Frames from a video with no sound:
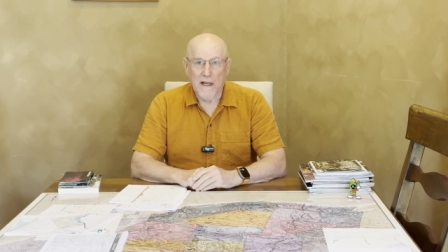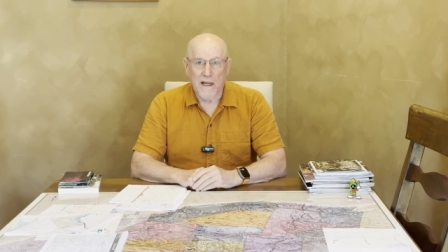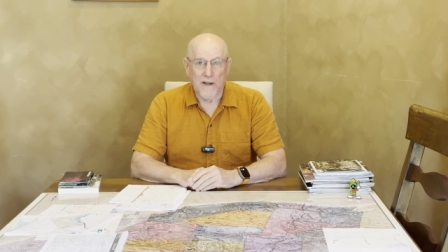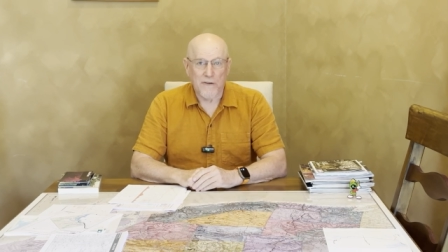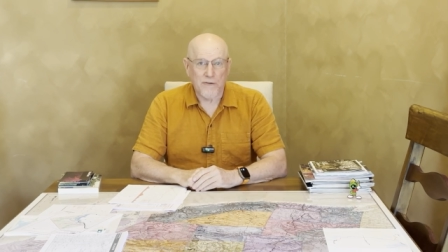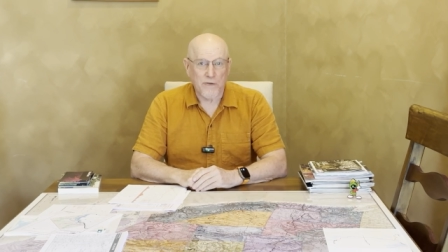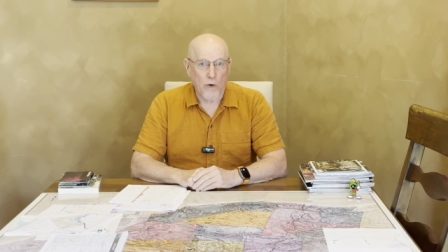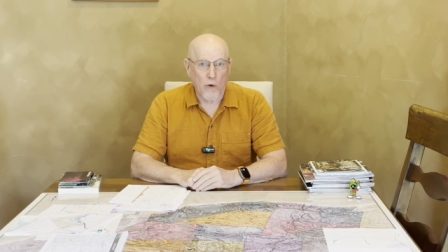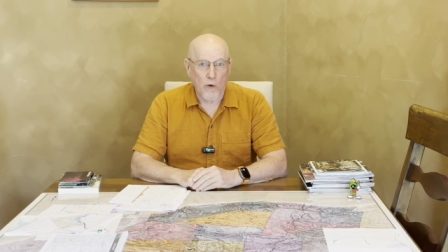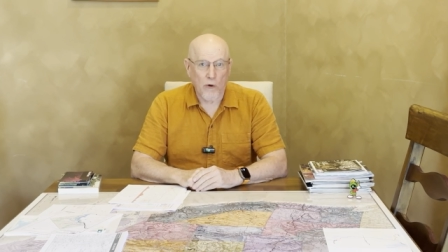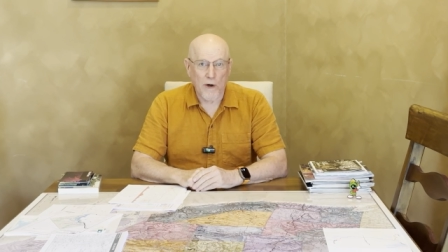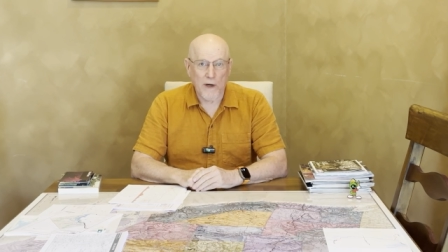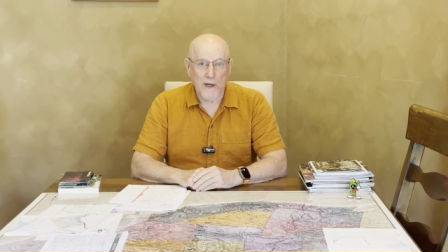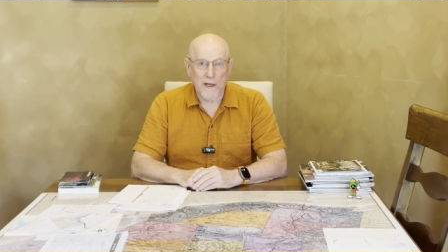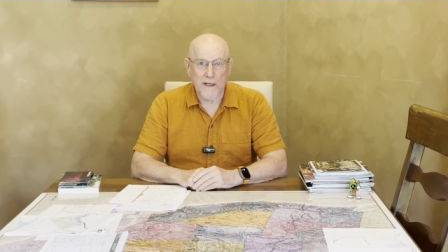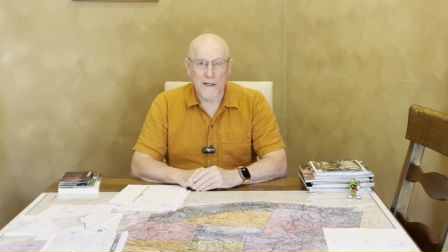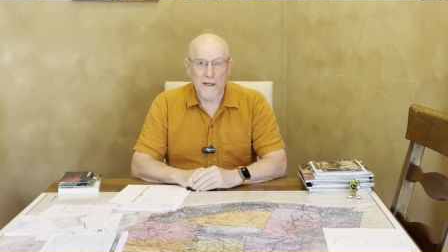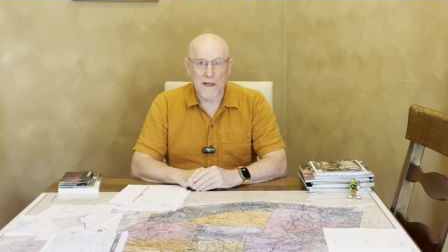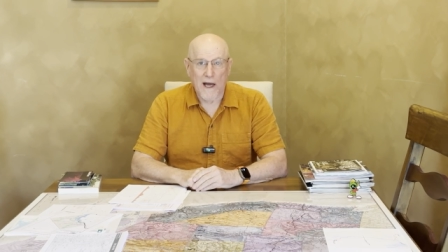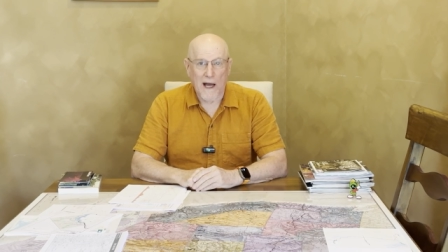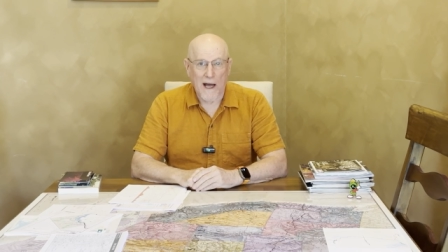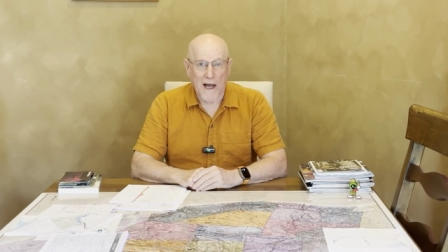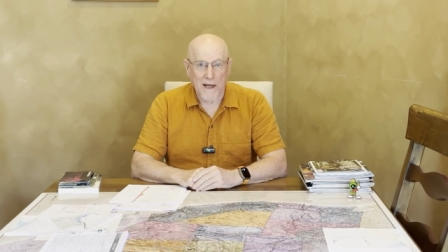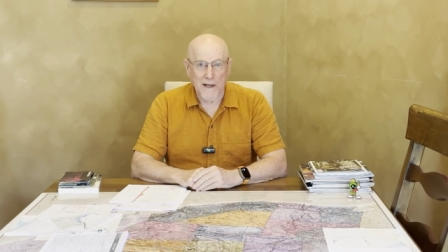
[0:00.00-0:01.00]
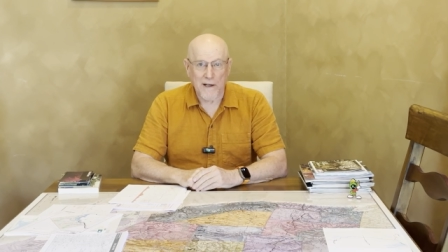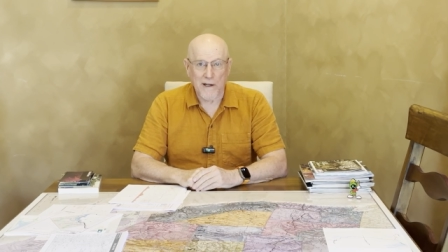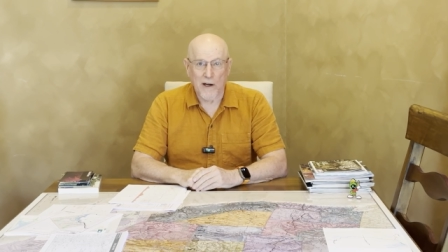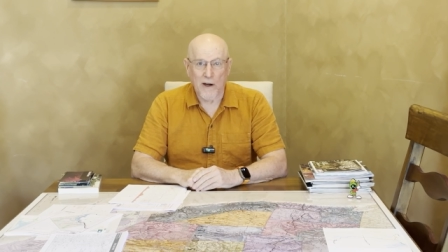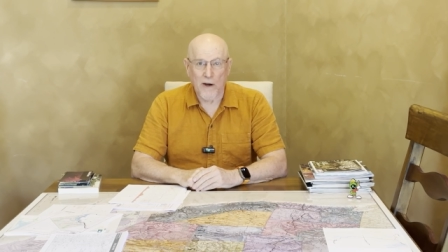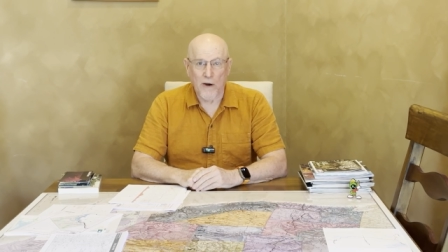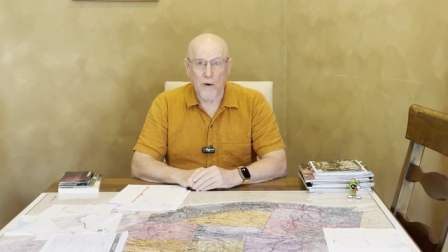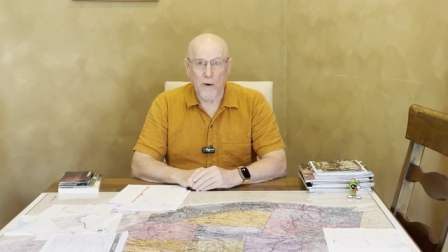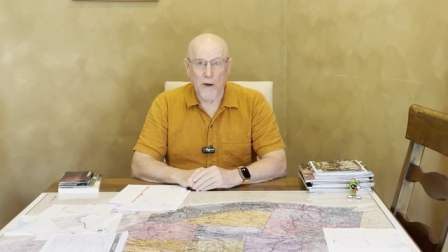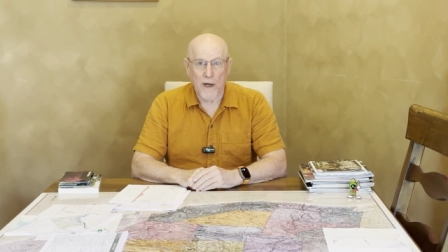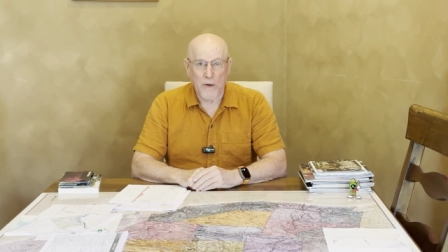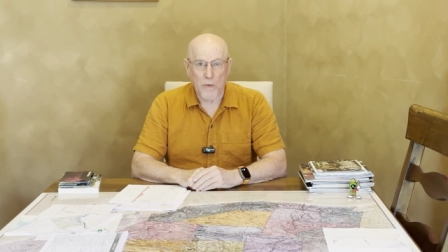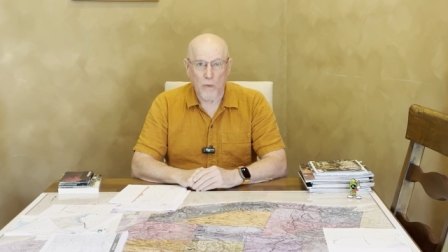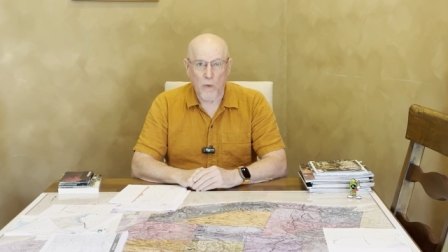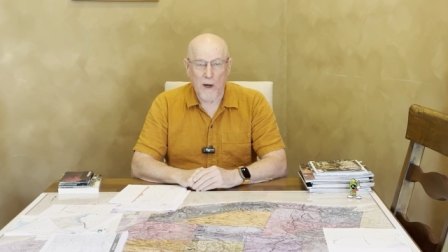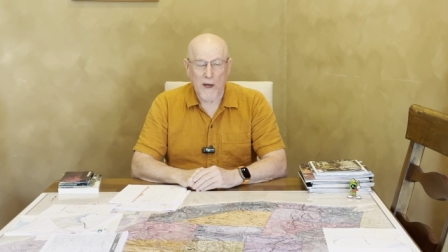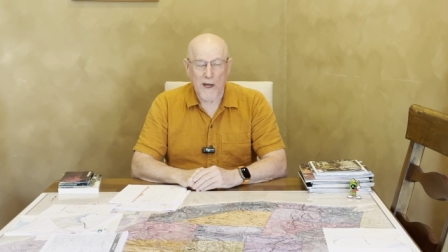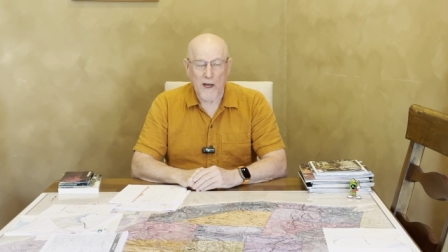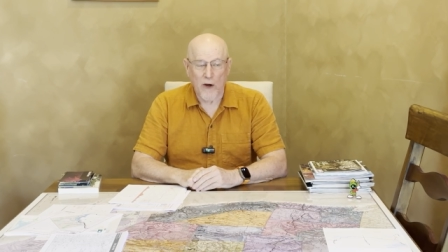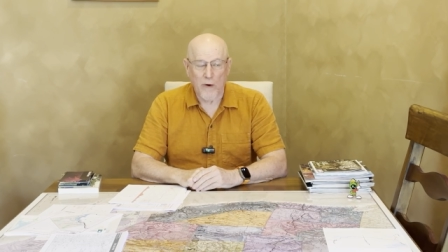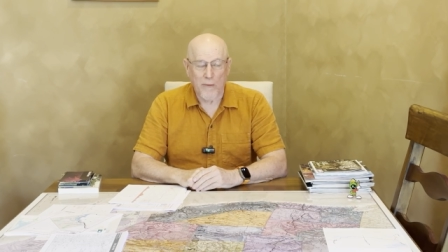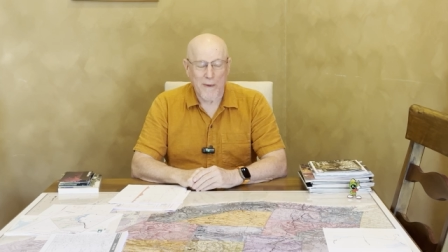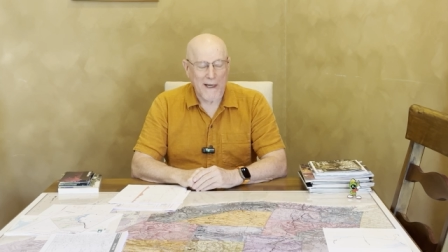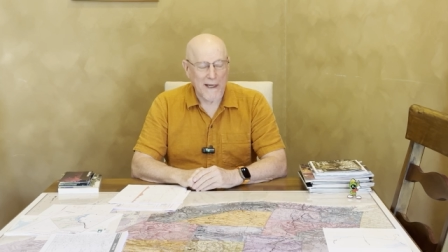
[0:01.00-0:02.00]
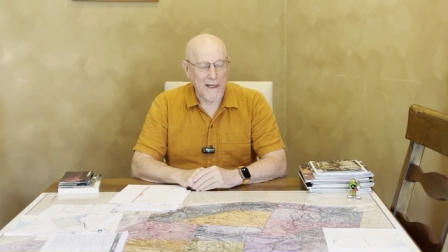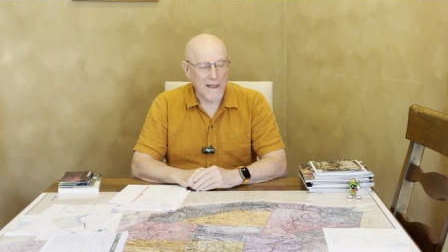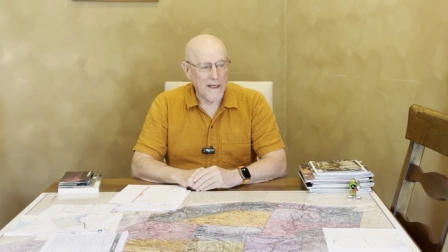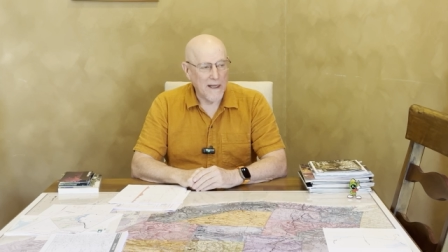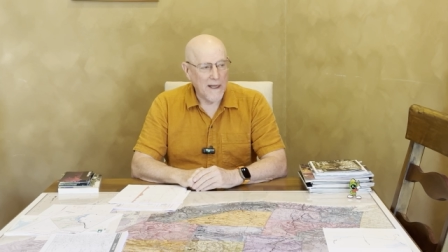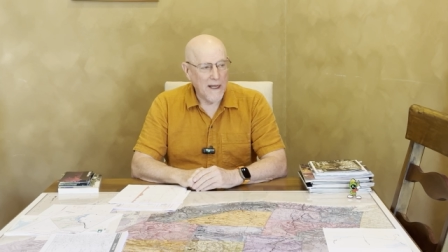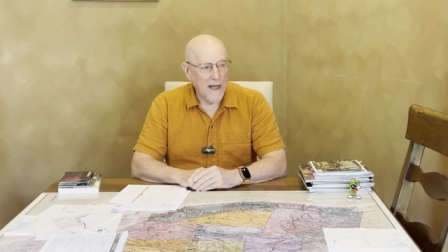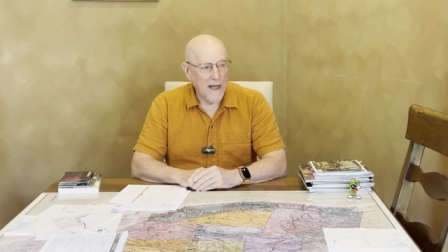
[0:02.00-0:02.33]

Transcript: is Oregon, Idaho, and Wyoming.